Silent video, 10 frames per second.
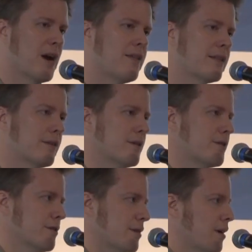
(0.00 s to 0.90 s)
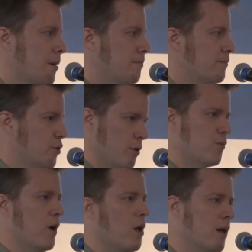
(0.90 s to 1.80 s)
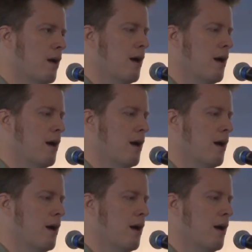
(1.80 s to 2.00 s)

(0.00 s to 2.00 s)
And I think that this is true as well.